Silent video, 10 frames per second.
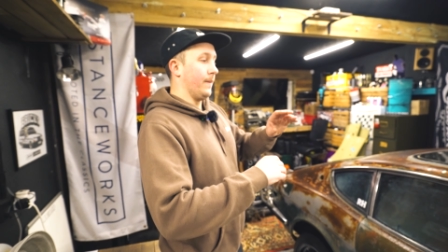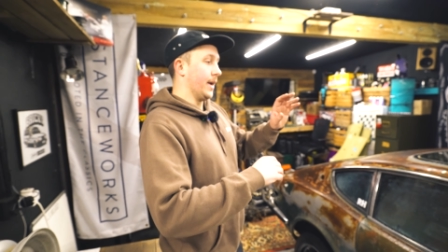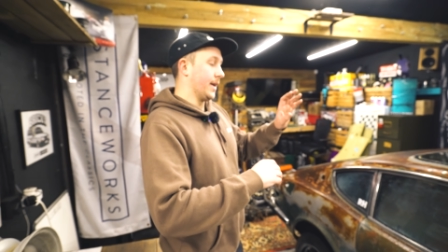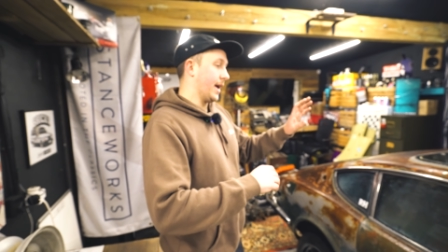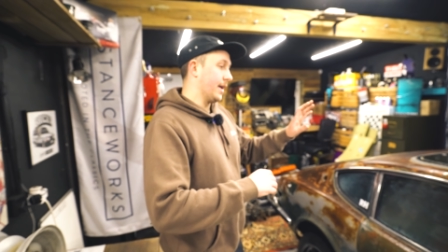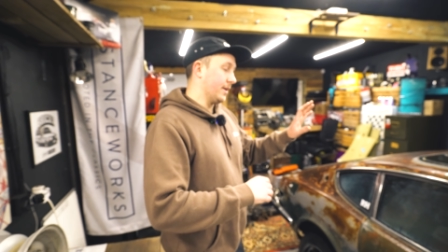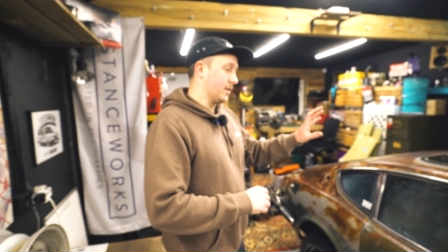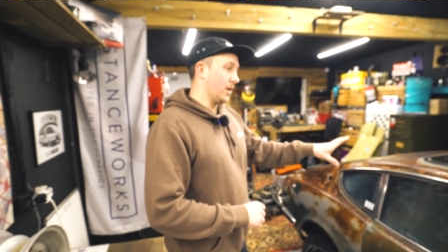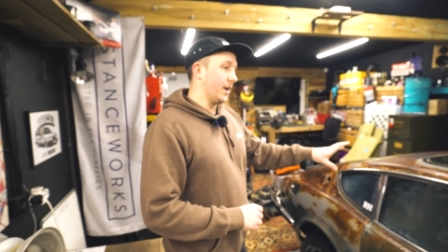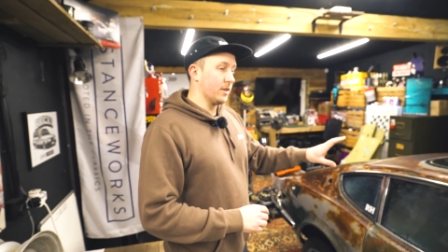And again,
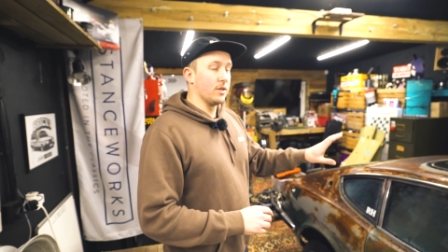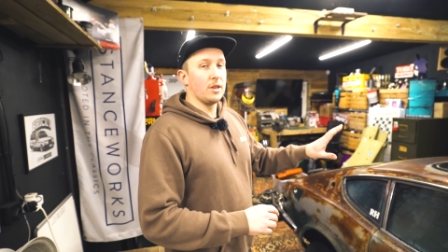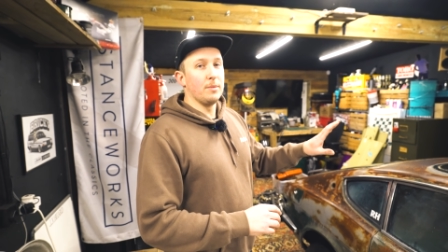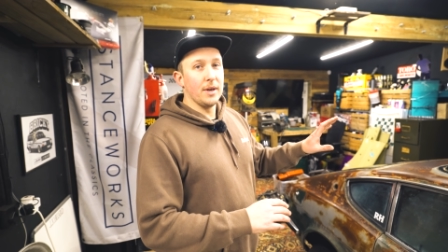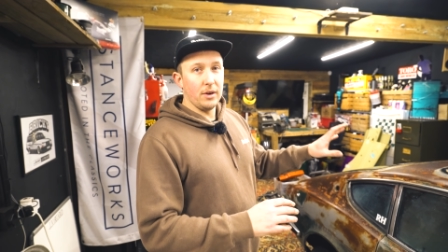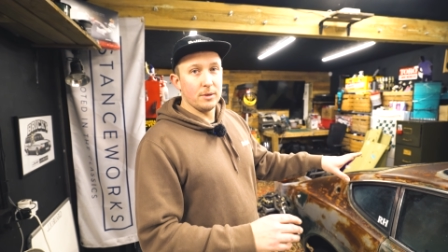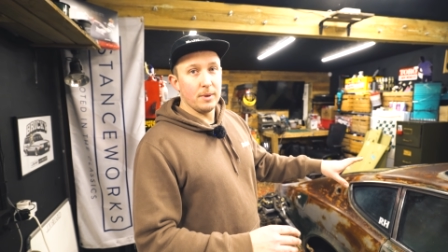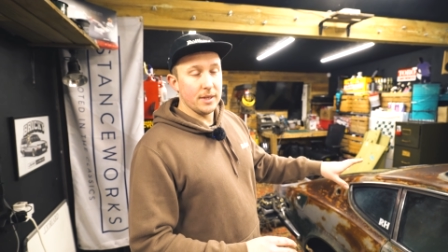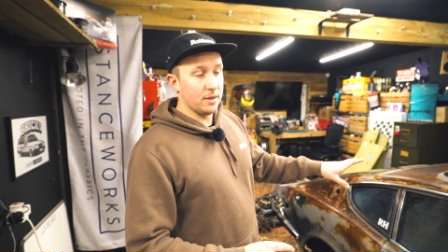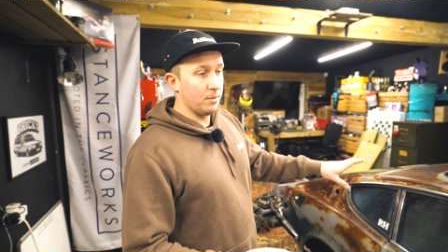inside is just going to be a nice
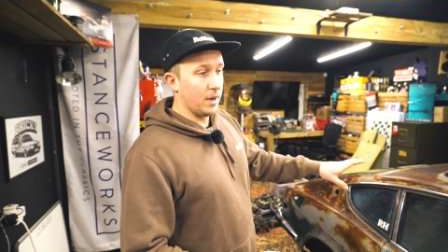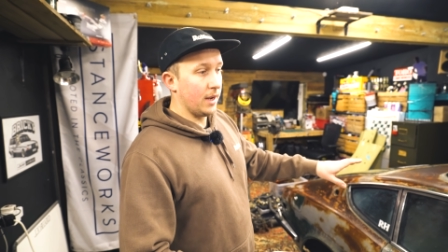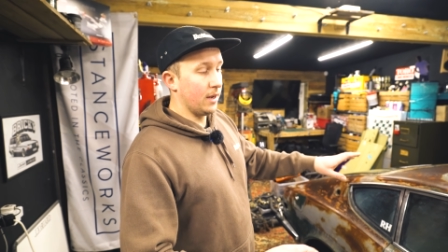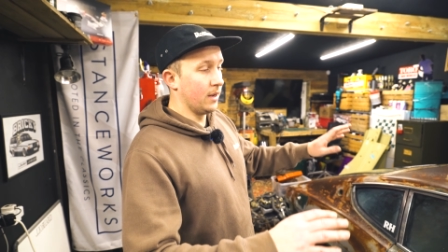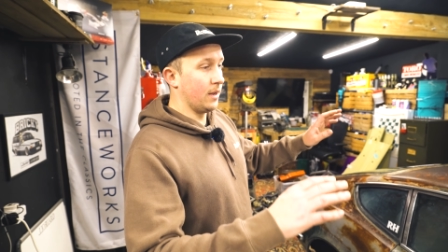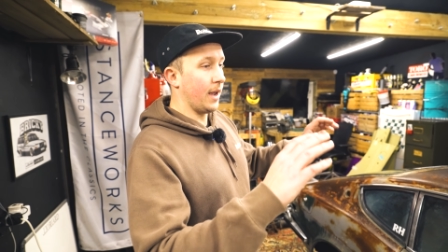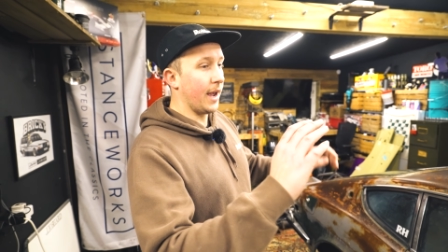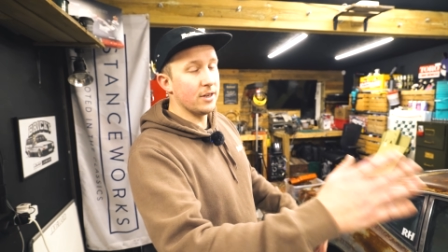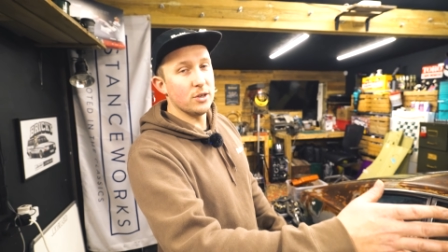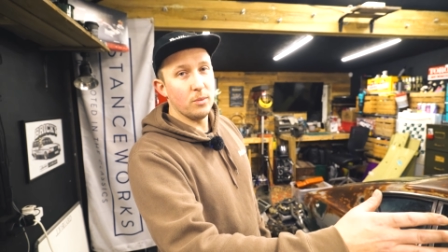place to be.
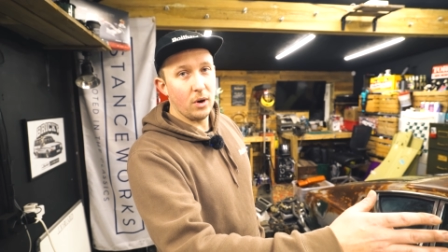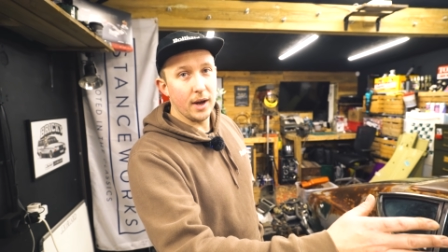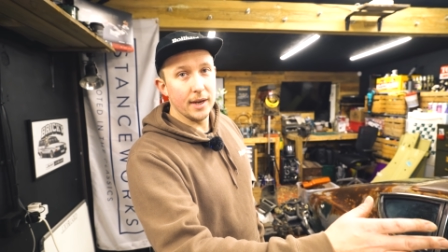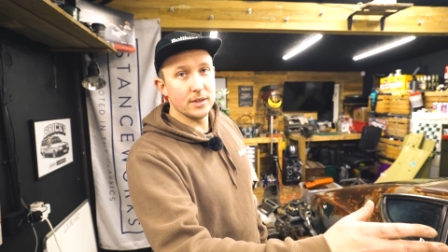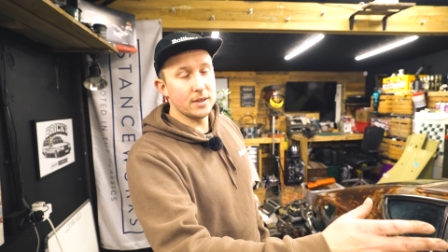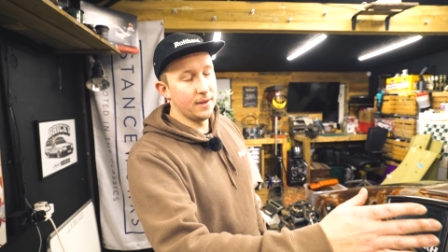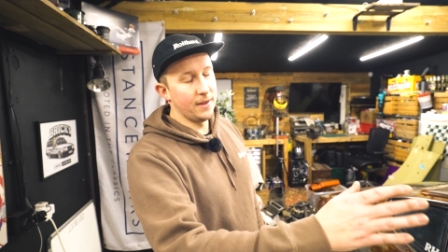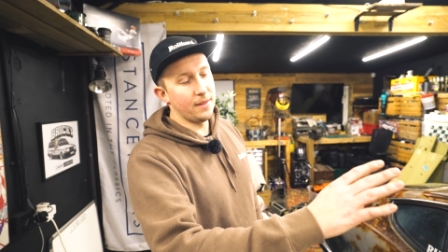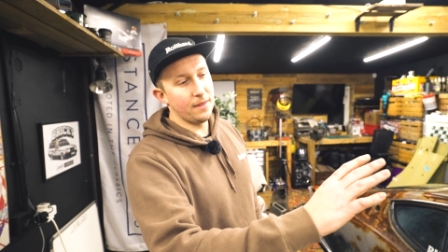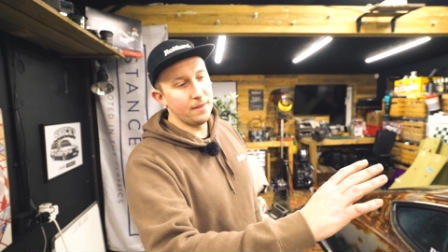Engine wise,
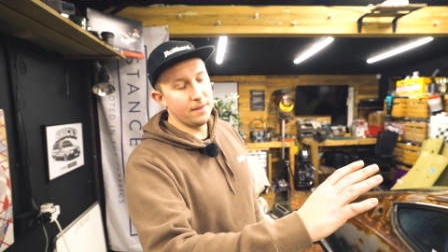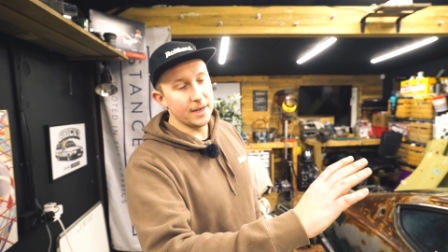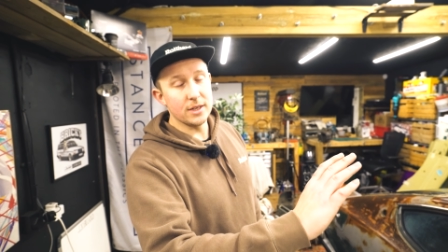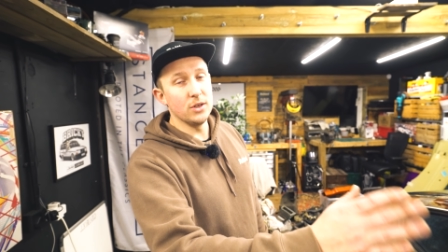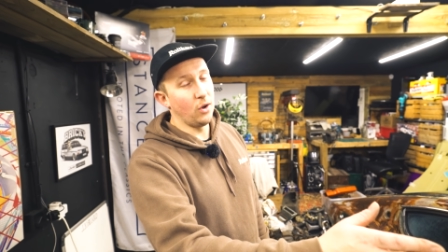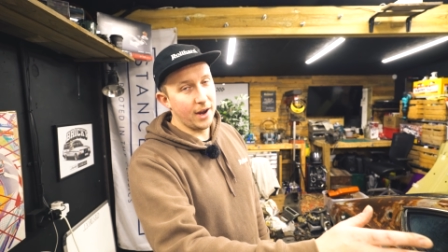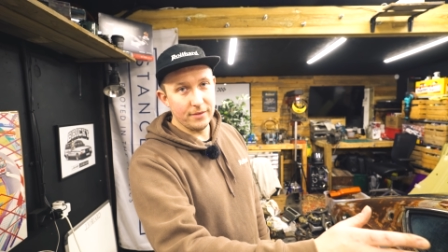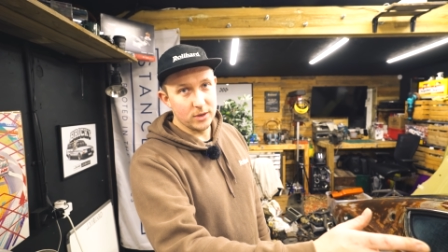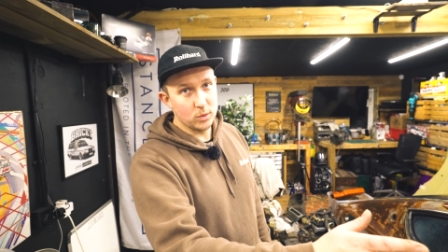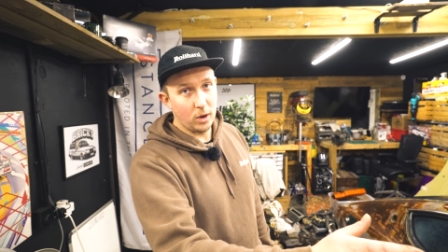it's not
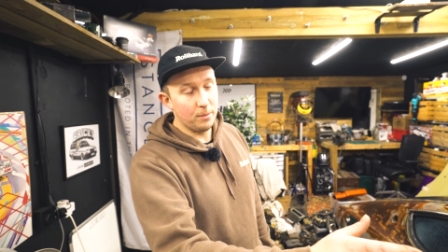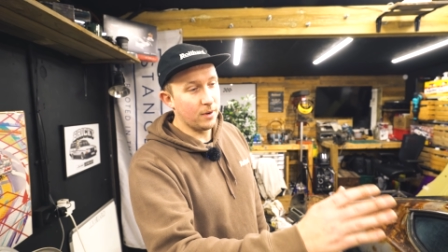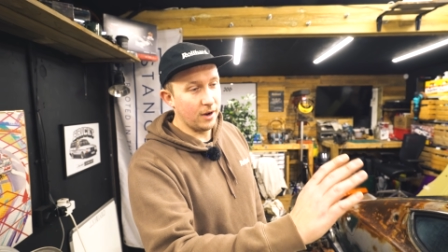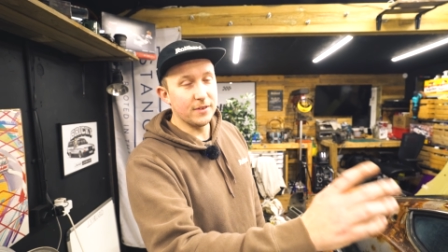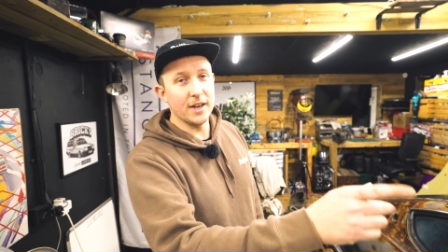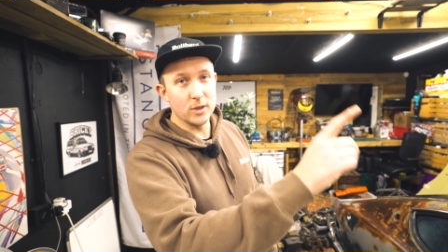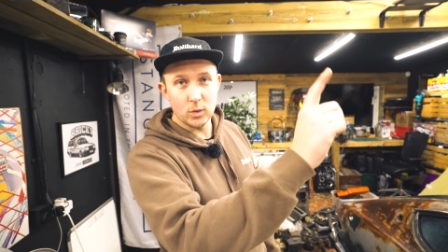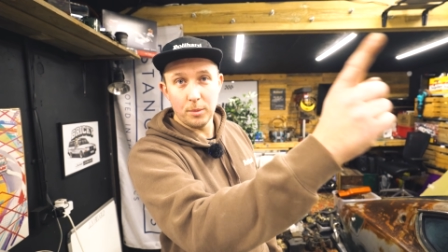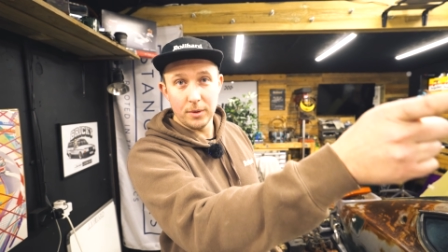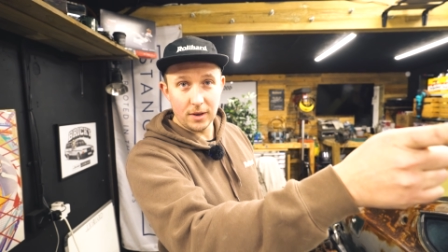having a swap. I've done a
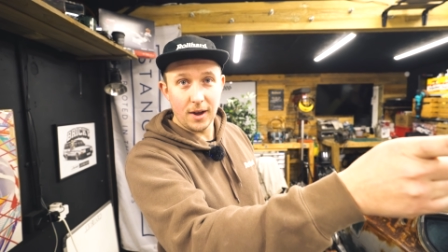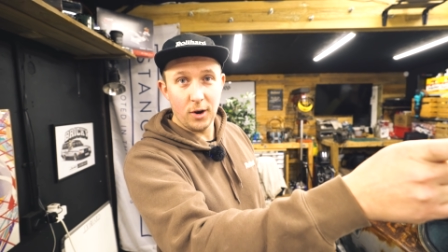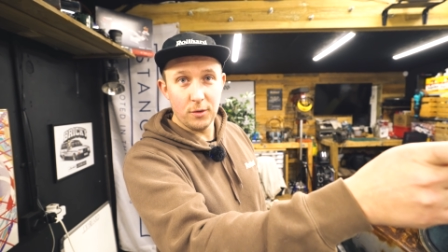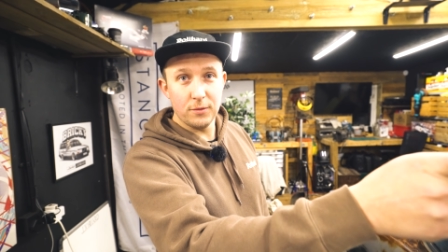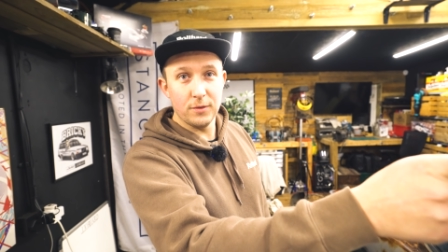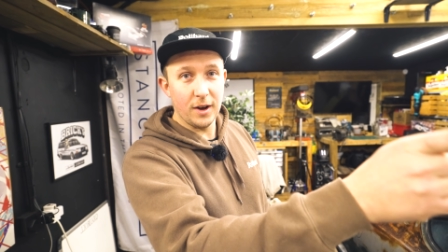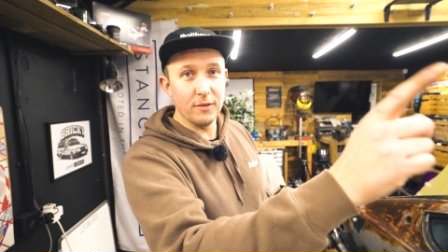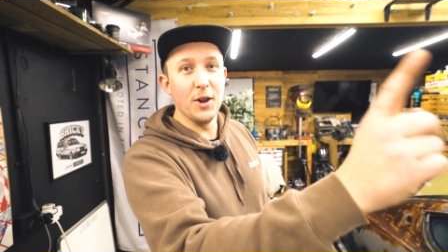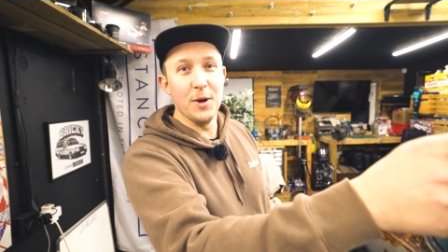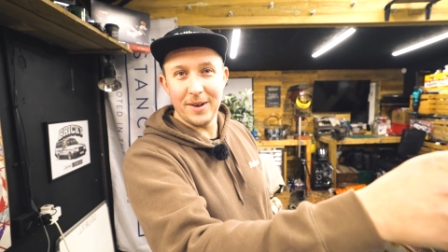swap in the Golf.
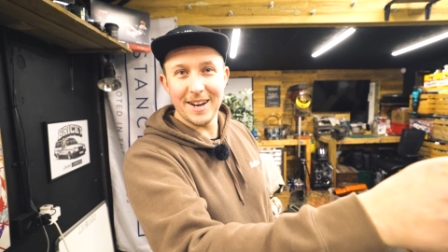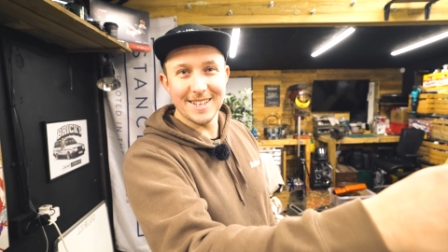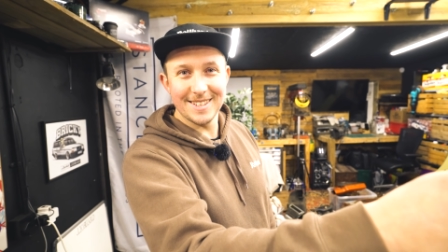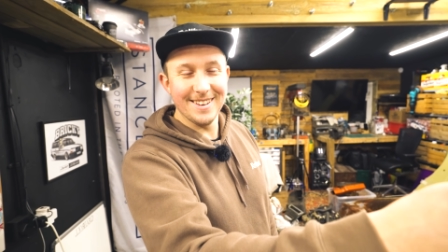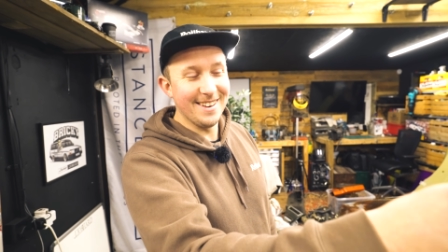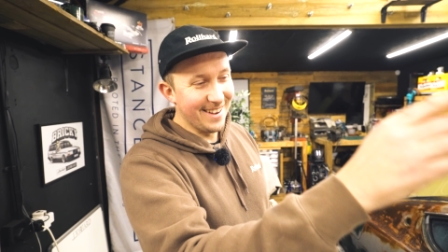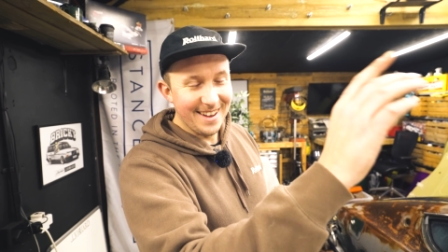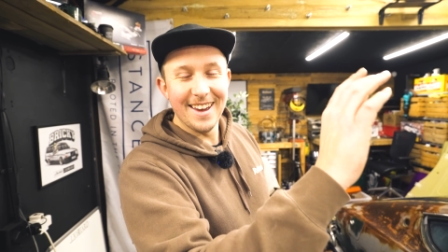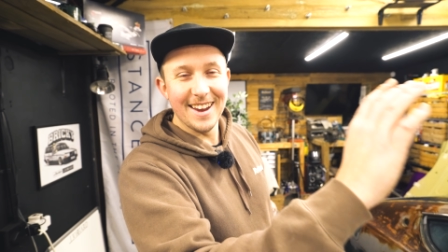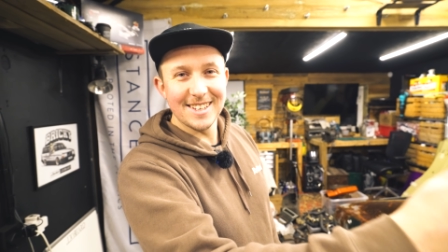I've learned my lesson.
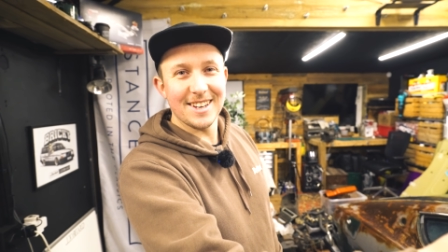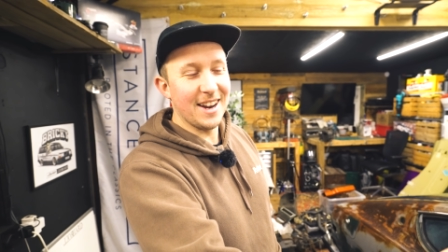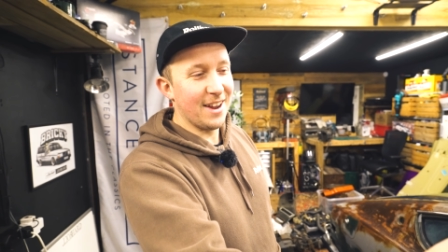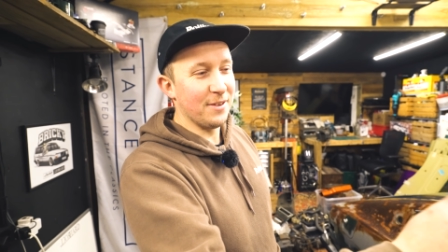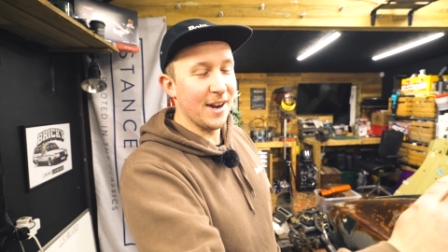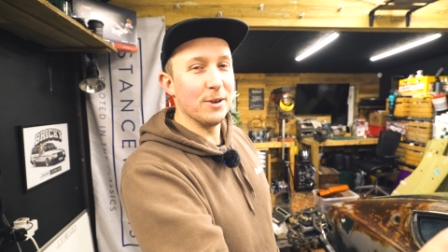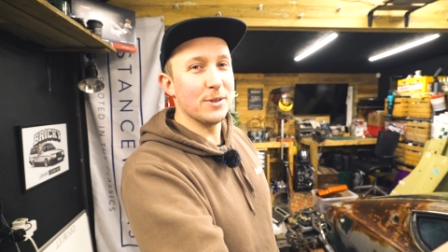It's going to have an L